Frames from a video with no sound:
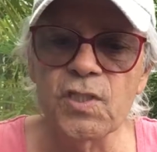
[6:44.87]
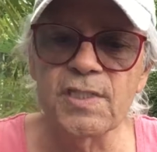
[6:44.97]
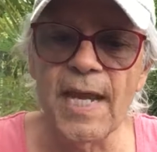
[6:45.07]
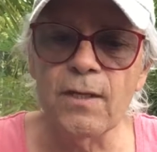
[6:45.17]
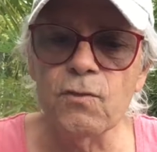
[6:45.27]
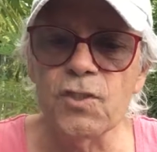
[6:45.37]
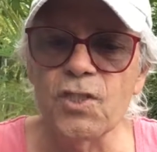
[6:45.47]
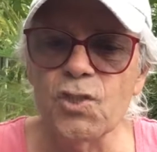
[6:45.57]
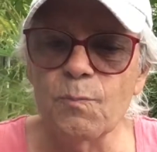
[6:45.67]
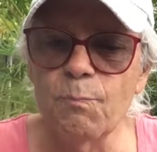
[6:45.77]
attackers
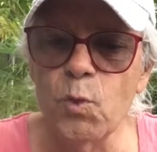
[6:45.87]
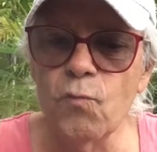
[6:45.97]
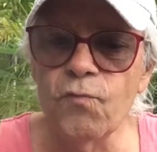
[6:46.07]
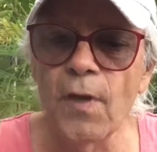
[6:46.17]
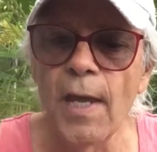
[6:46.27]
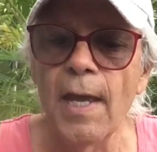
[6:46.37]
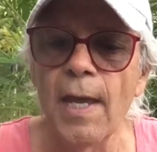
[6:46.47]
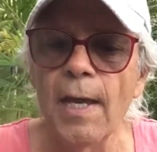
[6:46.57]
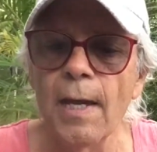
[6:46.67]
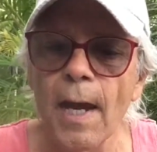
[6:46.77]
can spoof
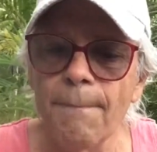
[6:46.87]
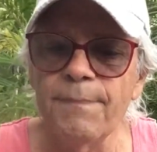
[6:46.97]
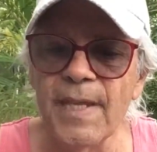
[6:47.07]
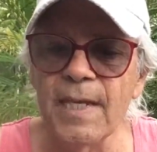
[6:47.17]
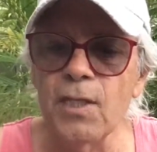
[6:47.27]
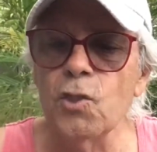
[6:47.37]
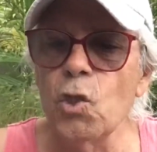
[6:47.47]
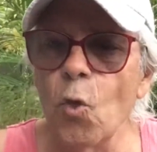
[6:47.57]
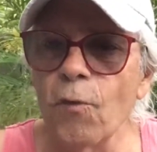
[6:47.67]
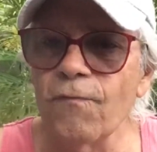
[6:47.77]
updated
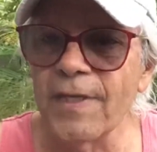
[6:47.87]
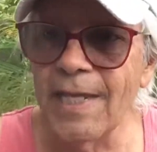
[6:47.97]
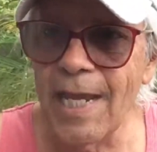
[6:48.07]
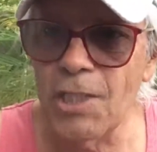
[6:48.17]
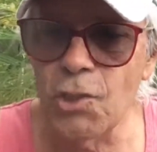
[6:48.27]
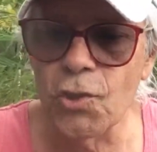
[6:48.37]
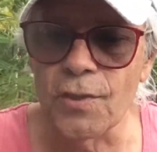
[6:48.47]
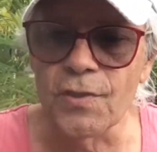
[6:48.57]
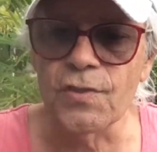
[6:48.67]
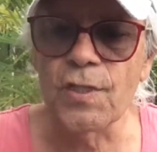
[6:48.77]

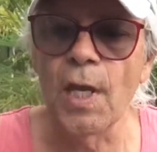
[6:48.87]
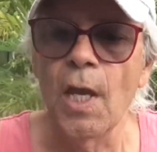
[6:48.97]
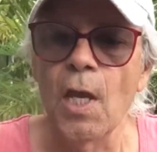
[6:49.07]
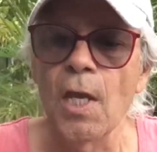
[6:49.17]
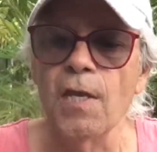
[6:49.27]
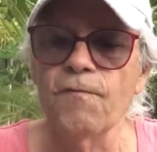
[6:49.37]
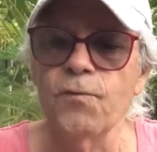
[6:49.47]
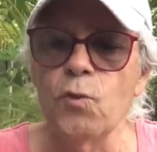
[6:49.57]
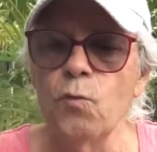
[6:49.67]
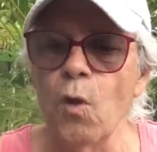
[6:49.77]
notifications.
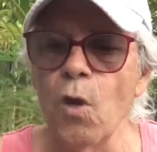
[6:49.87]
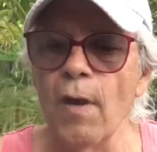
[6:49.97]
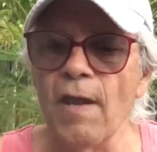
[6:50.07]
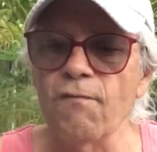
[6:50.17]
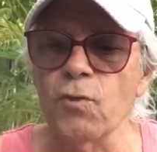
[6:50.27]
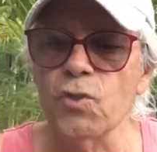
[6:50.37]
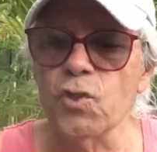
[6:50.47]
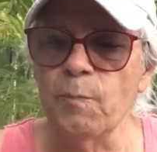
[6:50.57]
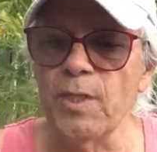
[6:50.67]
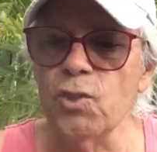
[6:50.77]
If you are ever
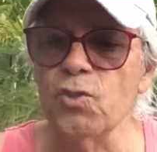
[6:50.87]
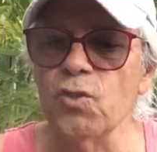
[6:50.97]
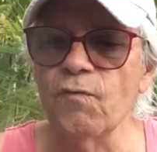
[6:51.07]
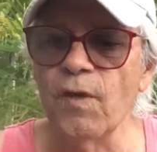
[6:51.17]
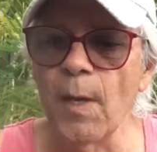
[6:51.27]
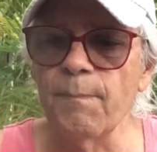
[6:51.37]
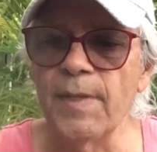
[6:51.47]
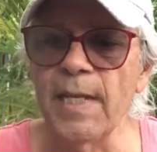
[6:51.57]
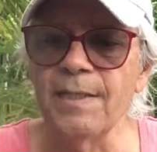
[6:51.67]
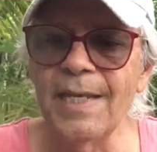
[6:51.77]
suspicious of an
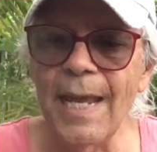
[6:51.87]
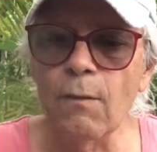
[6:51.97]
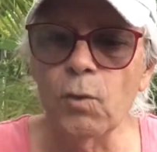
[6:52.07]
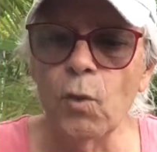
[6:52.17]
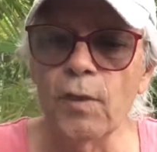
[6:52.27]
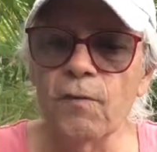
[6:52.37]
update, download it